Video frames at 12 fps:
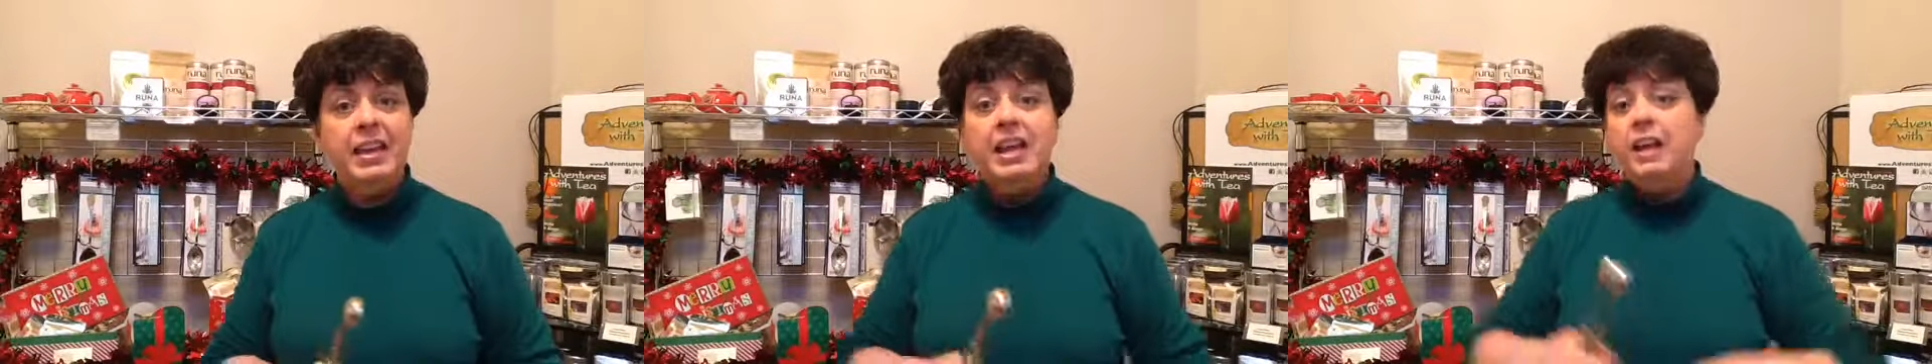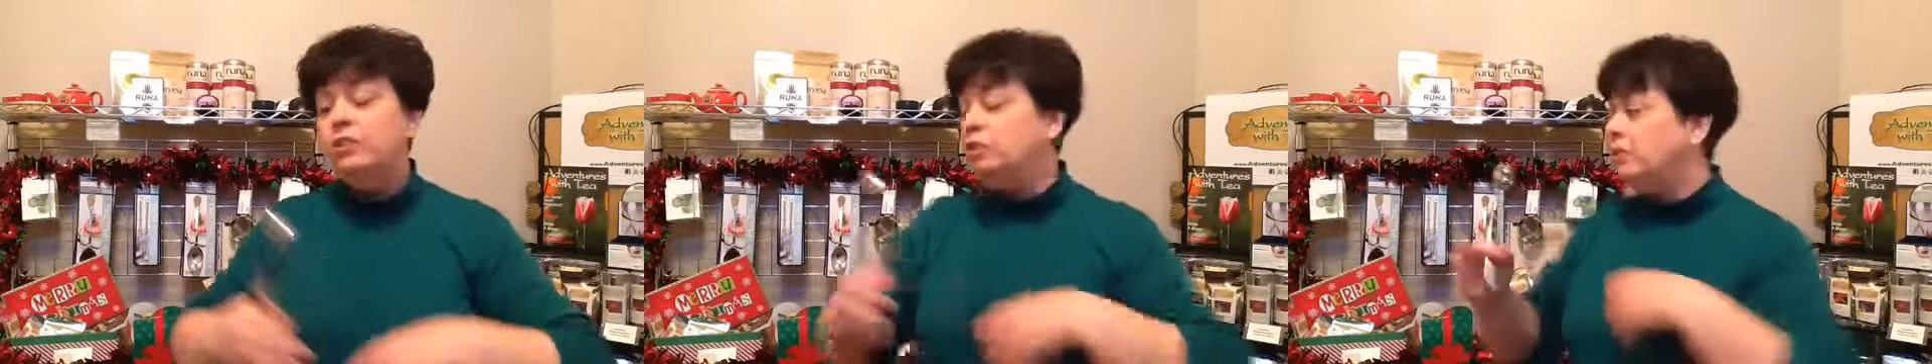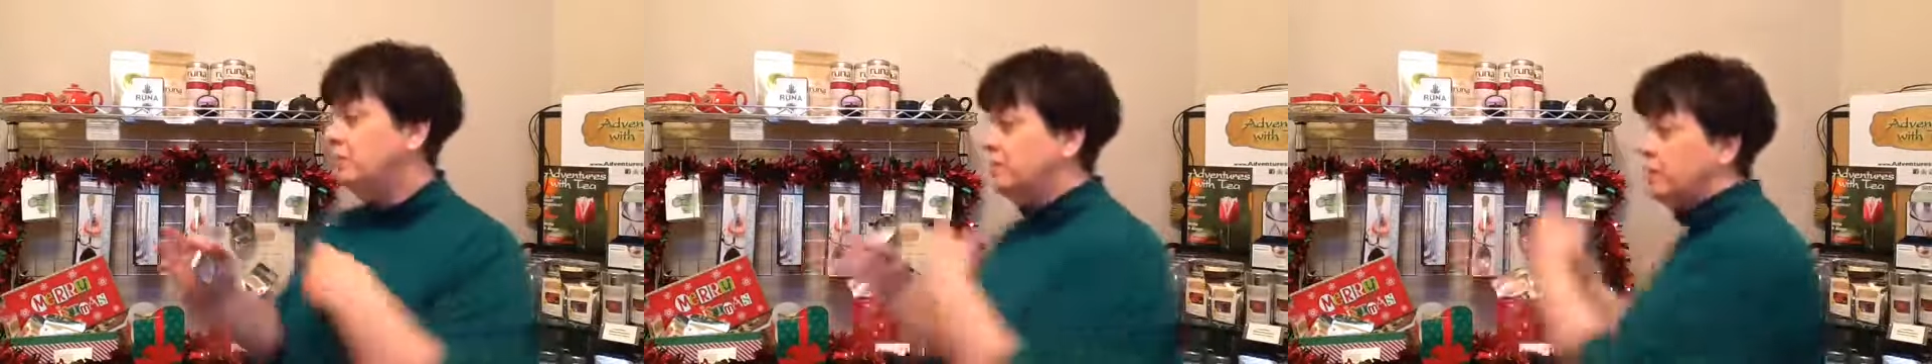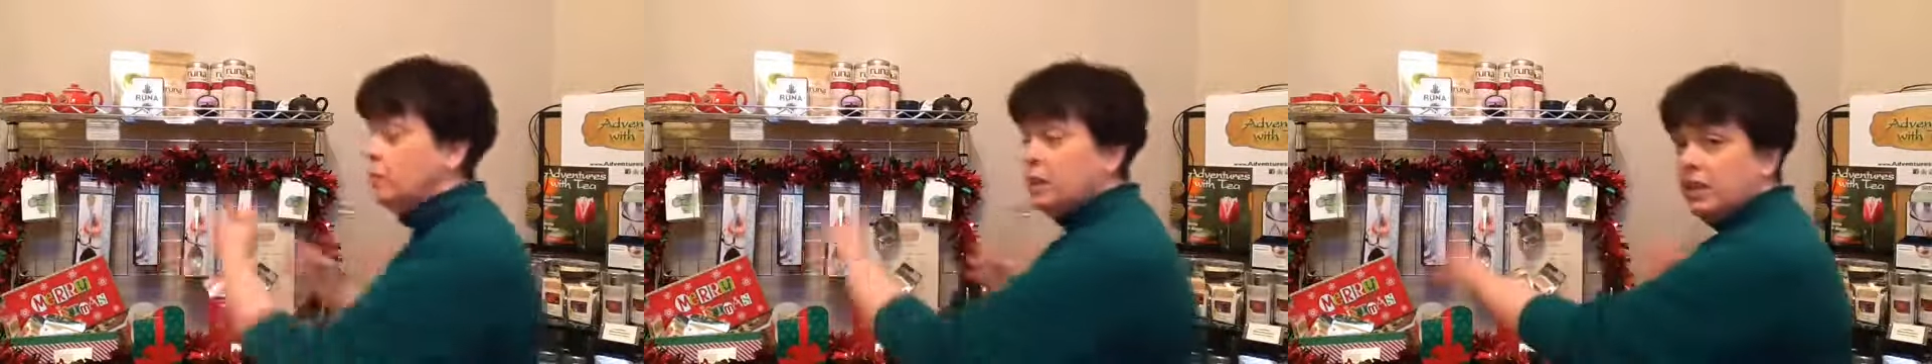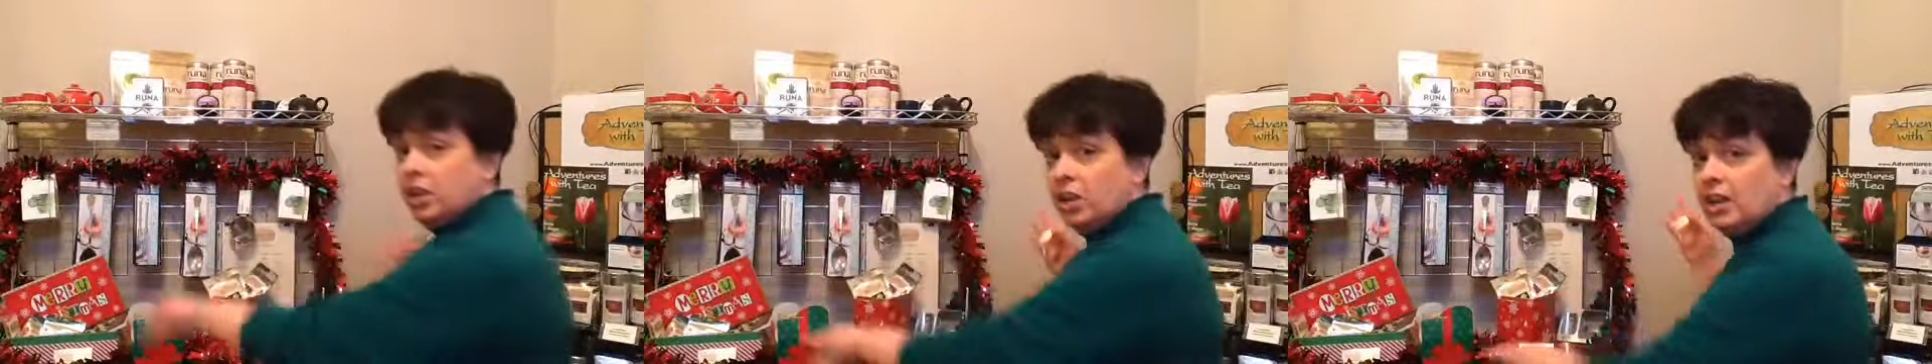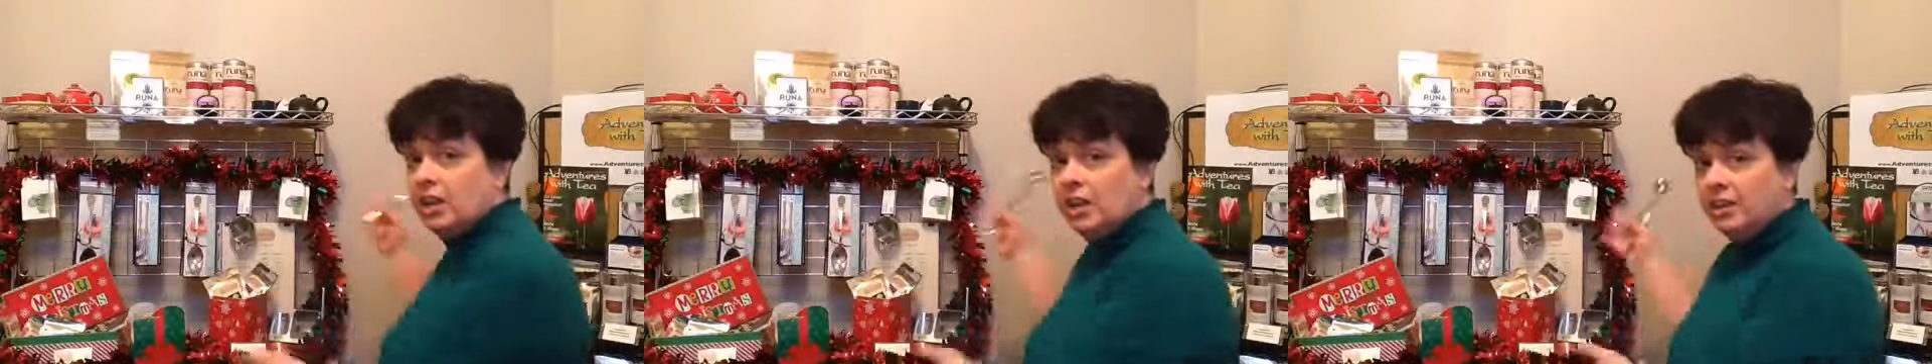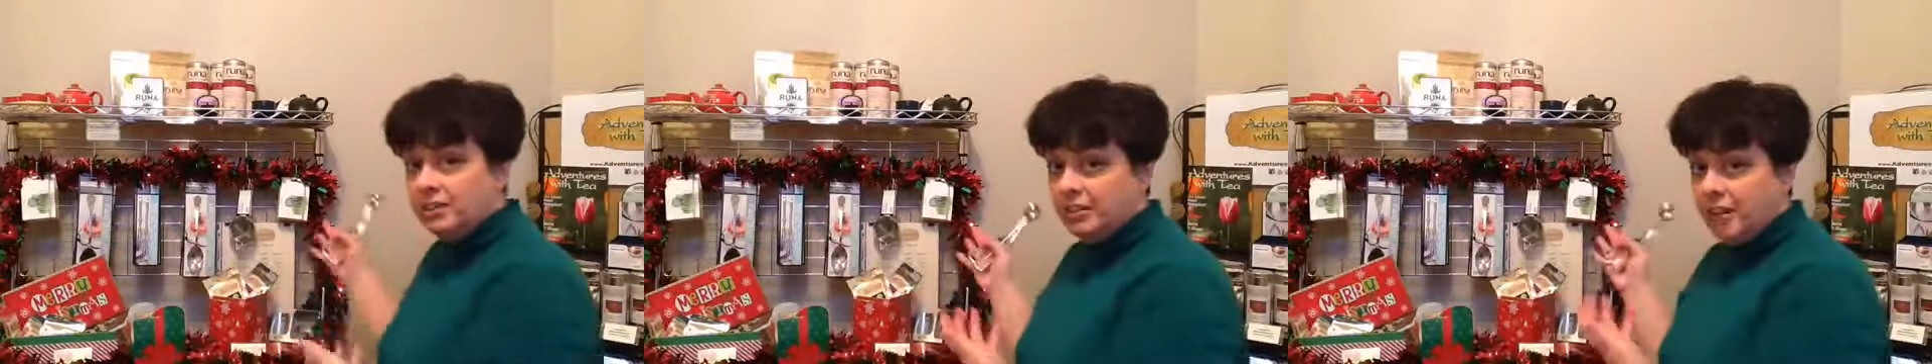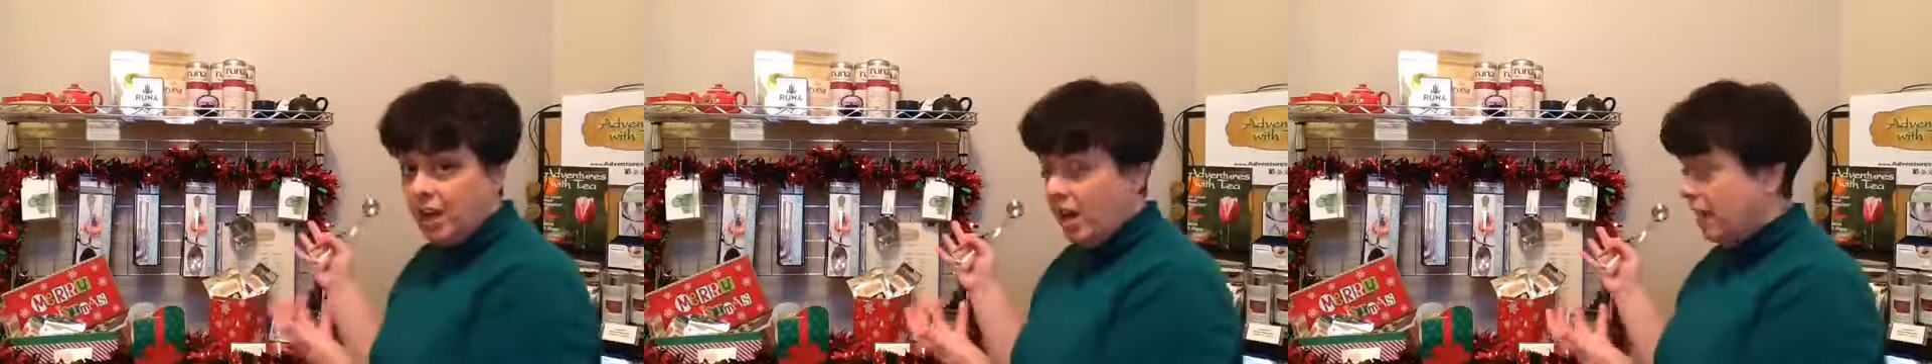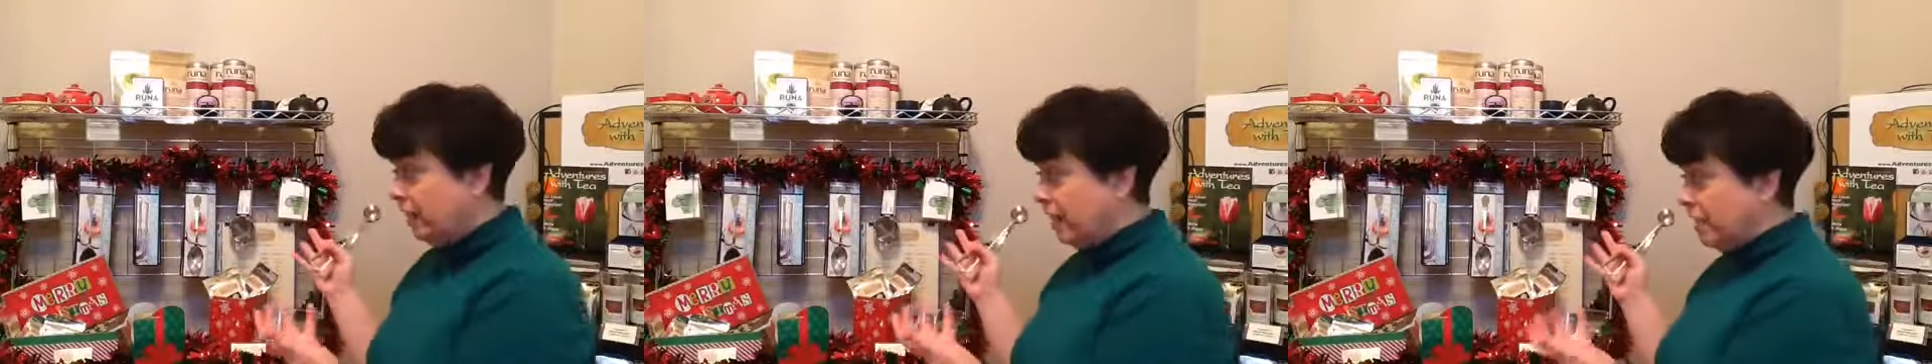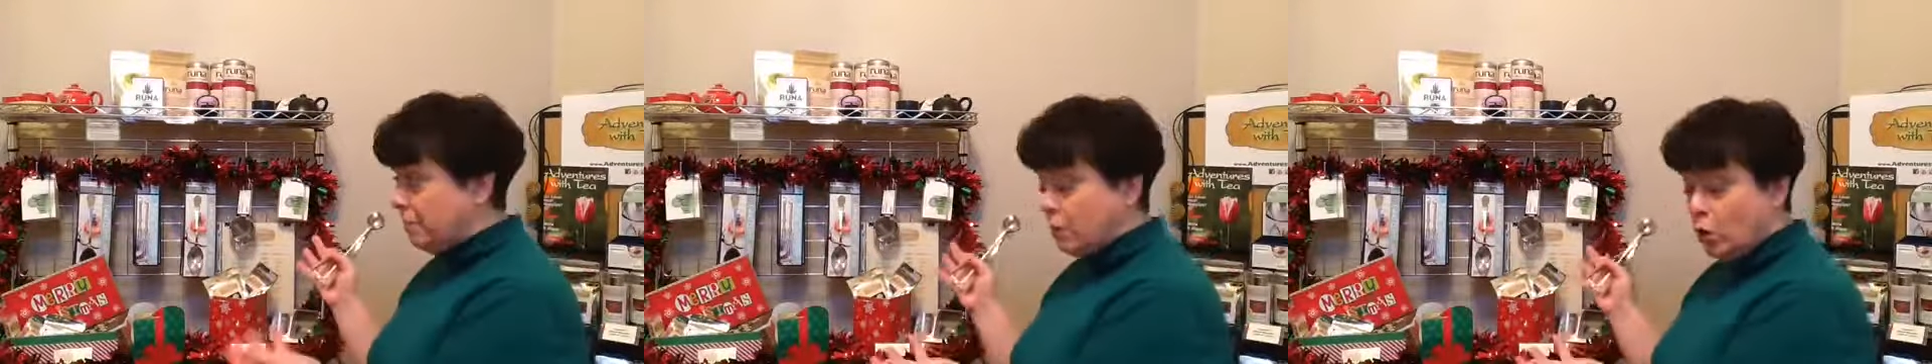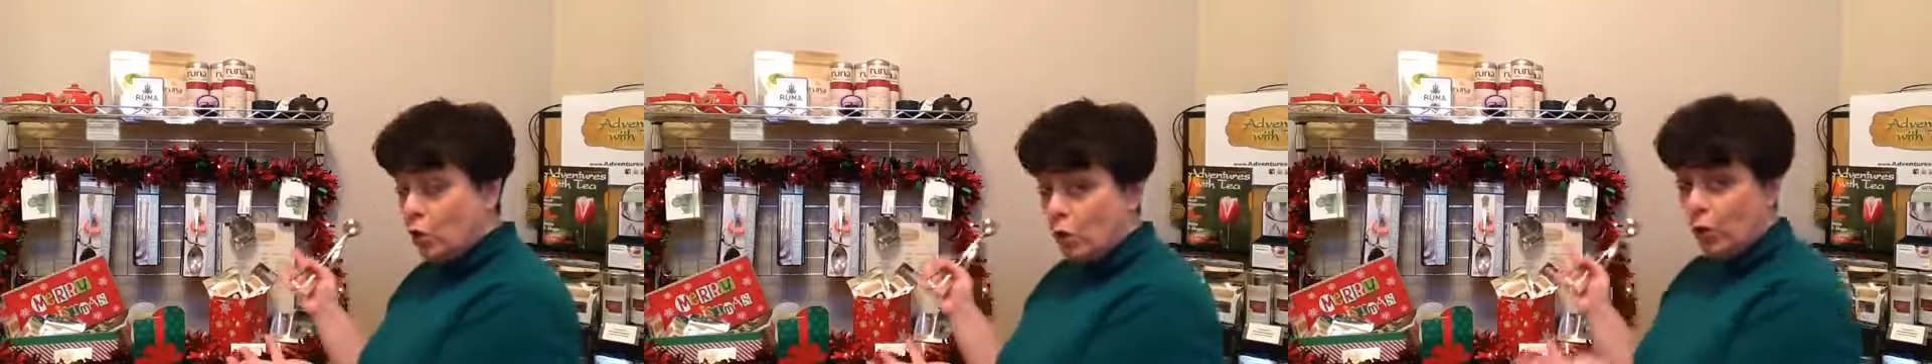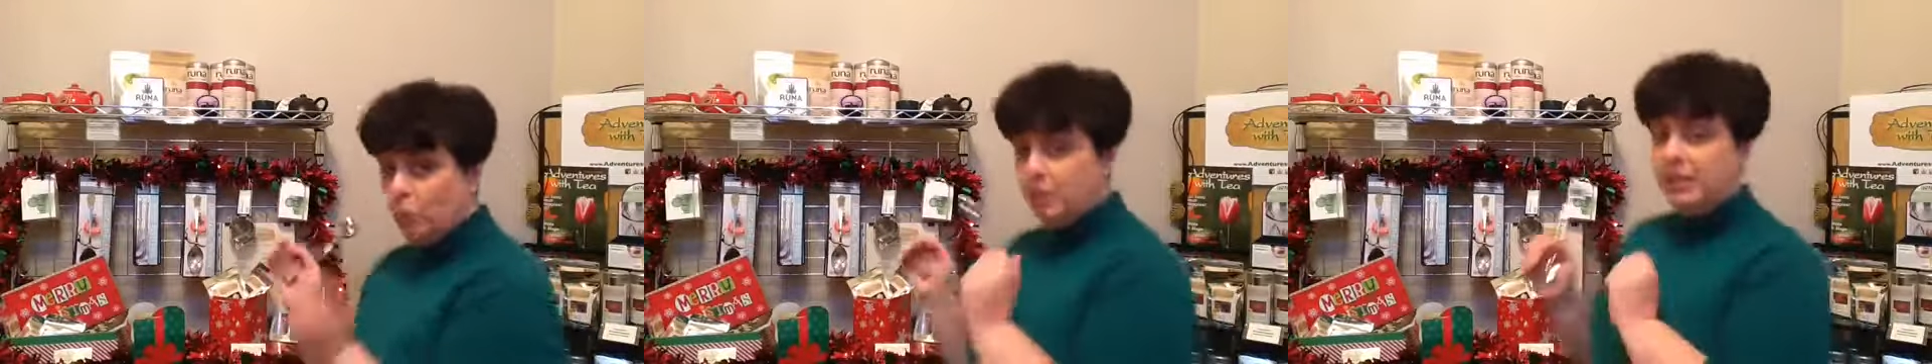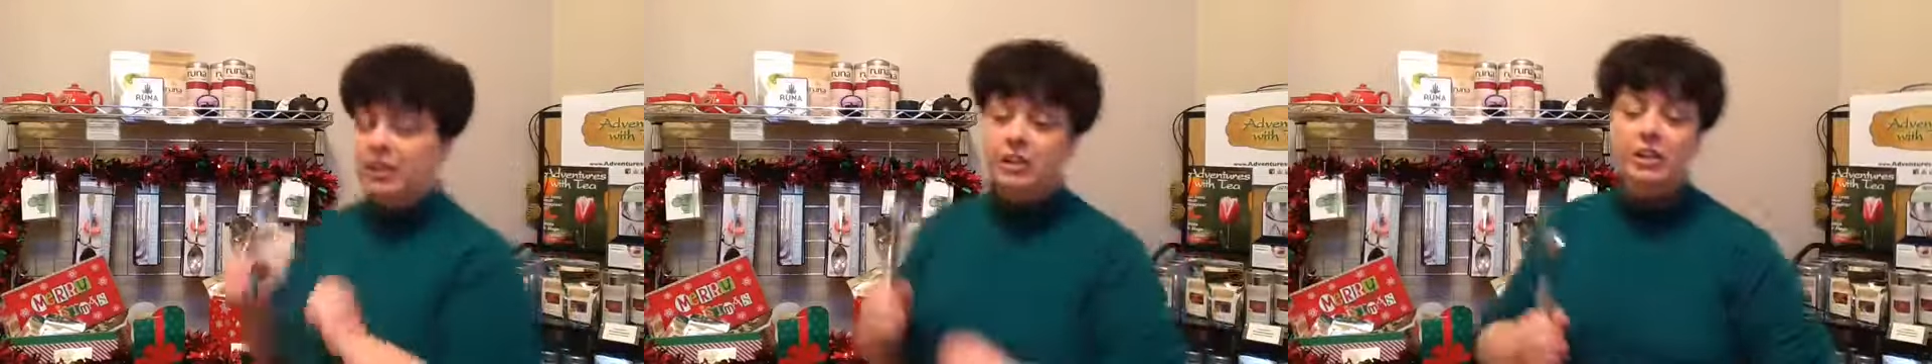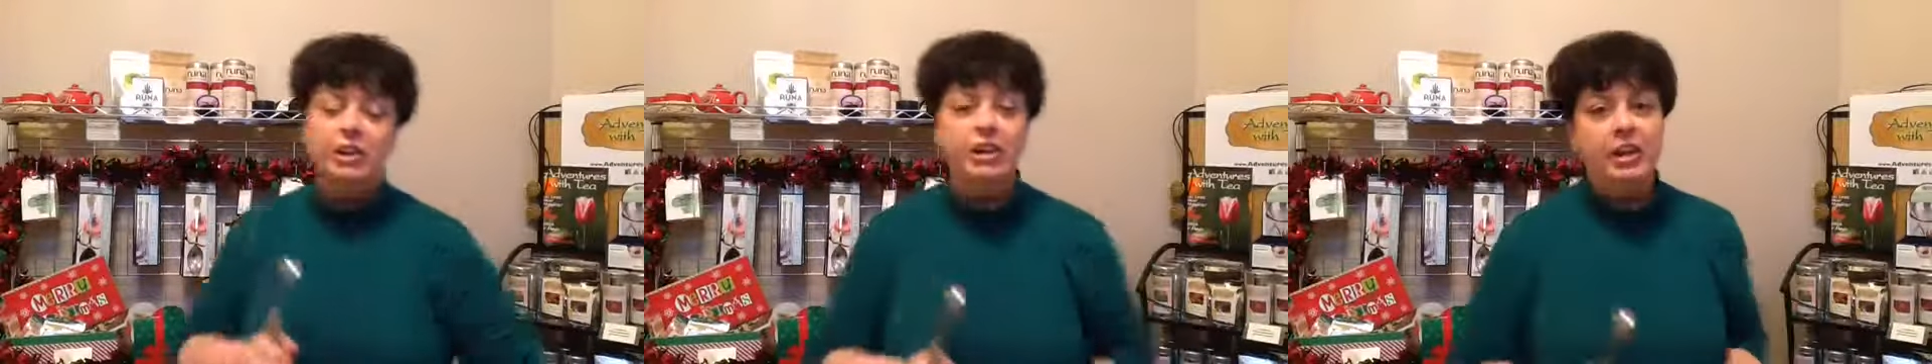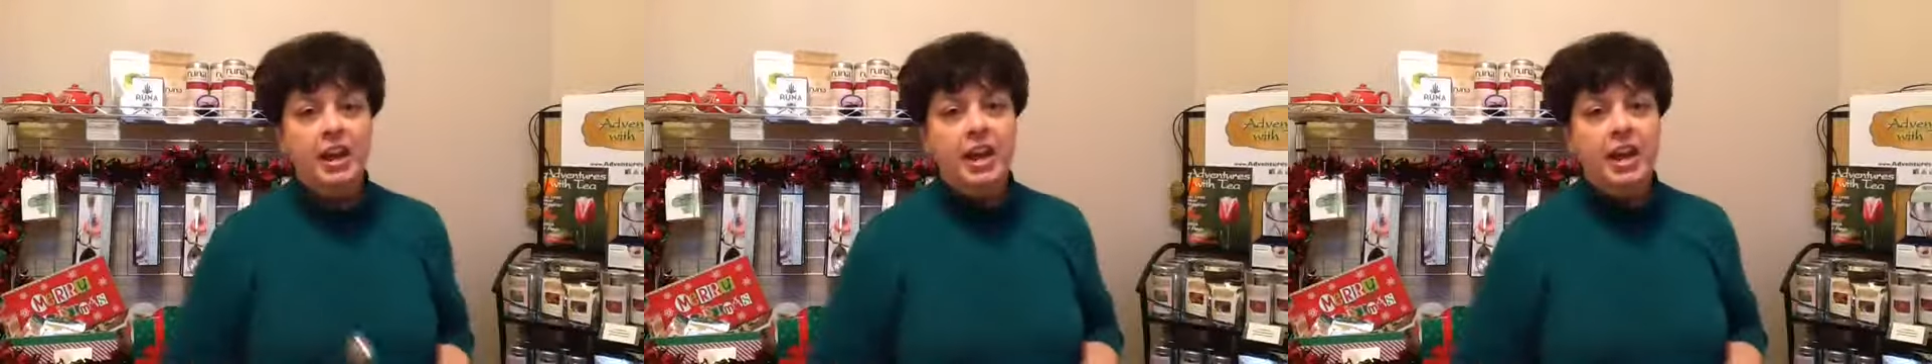As you can see, we are getting into the holiday mode here,